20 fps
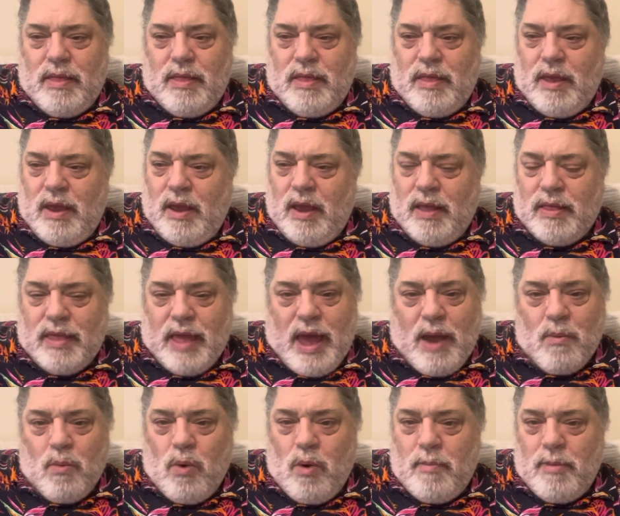they had
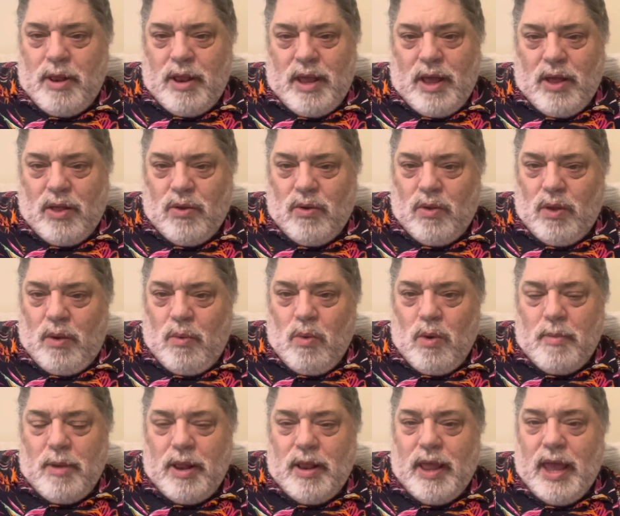that woman, elderly woman.